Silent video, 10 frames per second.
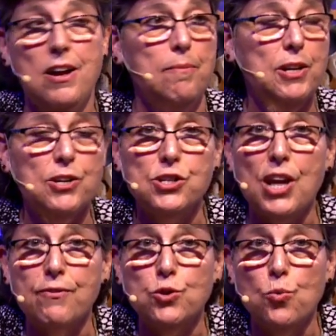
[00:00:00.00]
because you
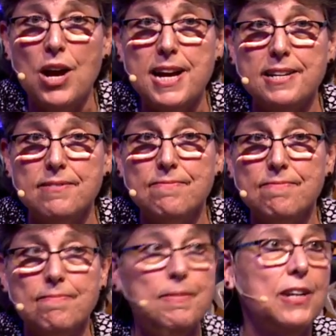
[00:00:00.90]
have to wait
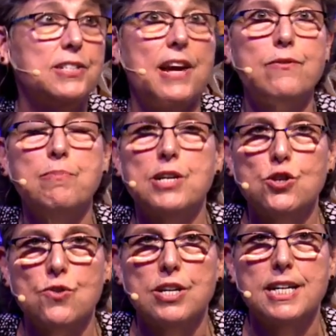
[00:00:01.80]
because everybody's
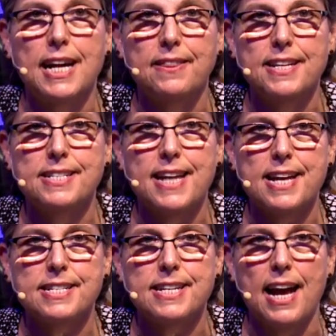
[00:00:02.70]
running to get these
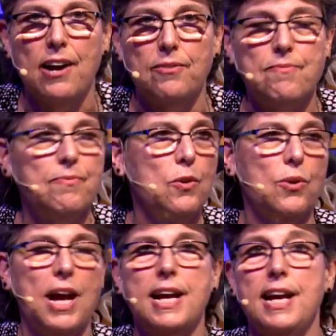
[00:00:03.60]
tests now.
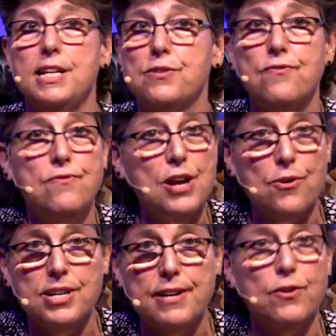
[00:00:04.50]
Okay? It's
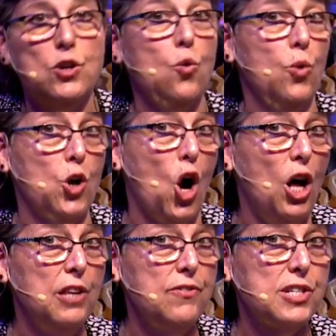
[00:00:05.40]
very different when
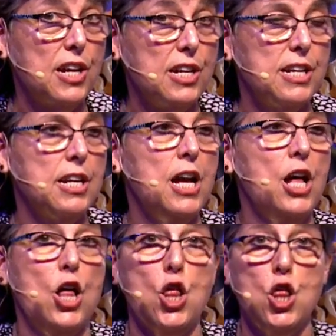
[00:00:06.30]
all of a sudden
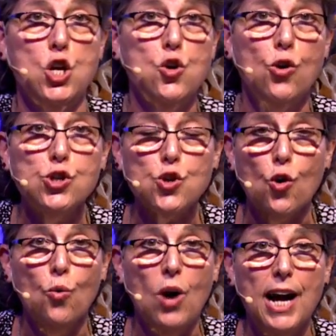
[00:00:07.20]
the doors
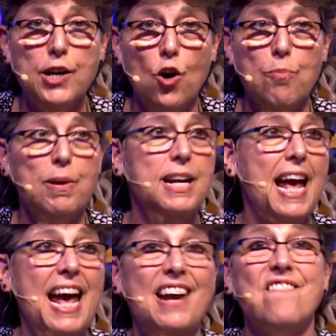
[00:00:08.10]
are wide open
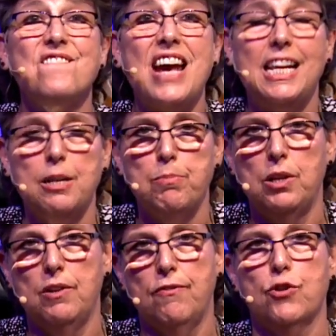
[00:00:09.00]
and
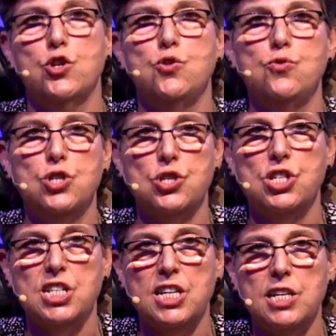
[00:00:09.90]
available for you to
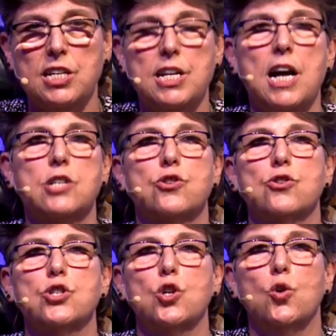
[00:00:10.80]
see a doctor,
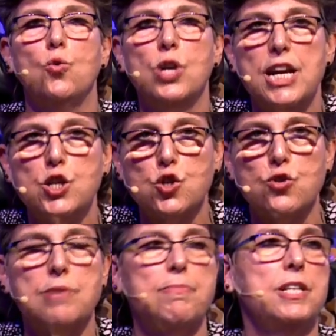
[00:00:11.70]
to go get
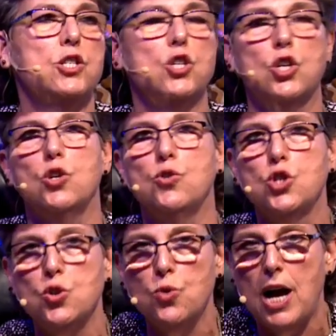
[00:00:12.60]
treatment, to go
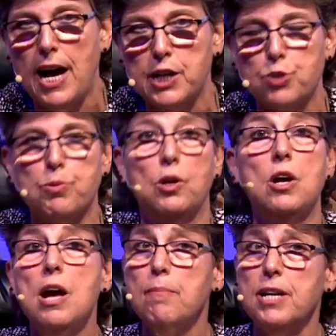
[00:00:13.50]
to a hospital,
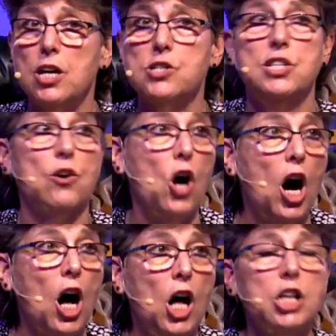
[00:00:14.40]
because they're
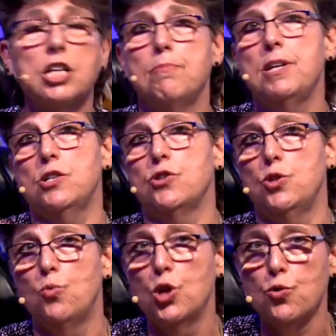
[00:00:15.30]
all going to be under
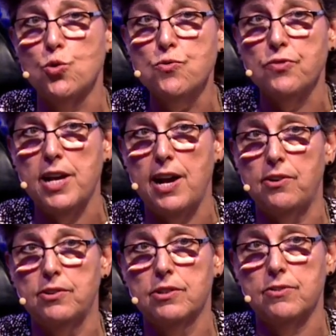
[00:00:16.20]
the one roof now,
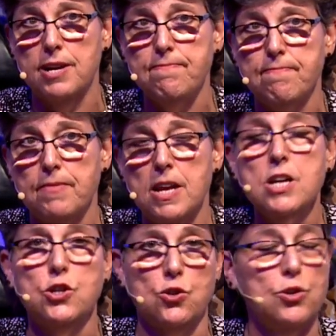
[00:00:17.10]
right?
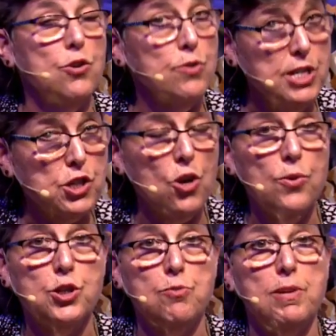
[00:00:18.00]
So there is
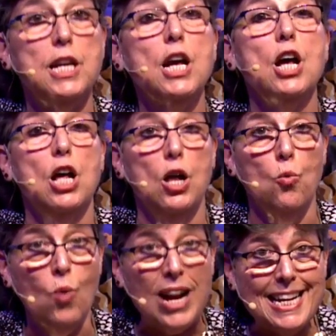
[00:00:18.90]
going to be
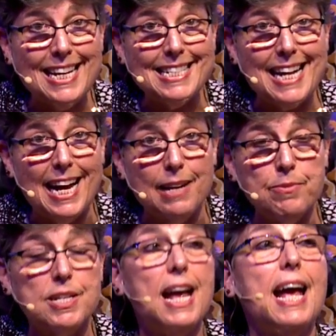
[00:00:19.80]
waiting
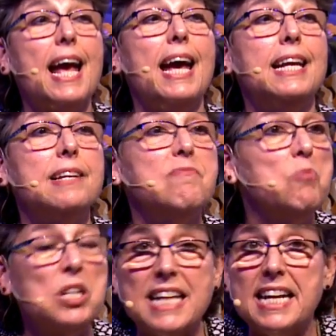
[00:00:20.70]
times. And
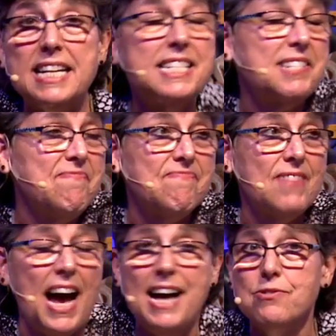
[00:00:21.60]
what that is,
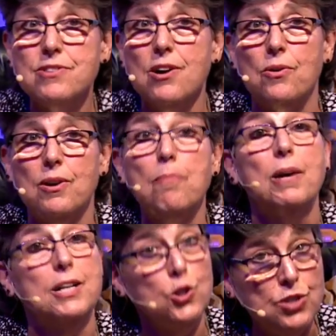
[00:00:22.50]
I don't know.
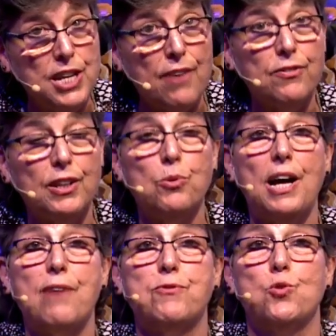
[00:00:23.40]
But you definitely will
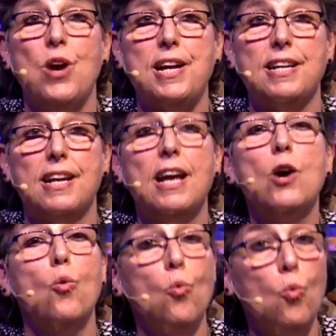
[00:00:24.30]
have to wait.
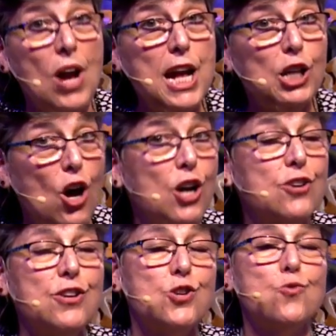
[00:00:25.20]
Way
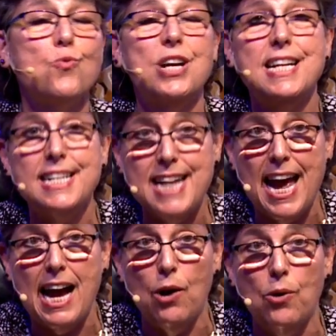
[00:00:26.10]
longer than you're waiting
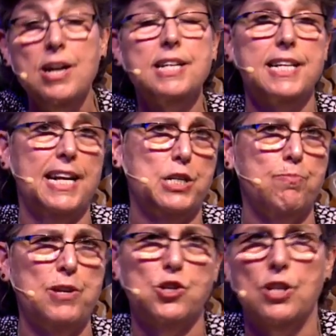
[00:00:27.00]
now to get
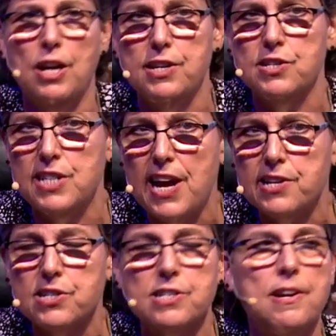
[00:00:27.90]
specialized
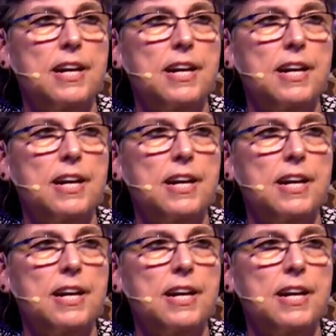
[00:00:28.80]
tests,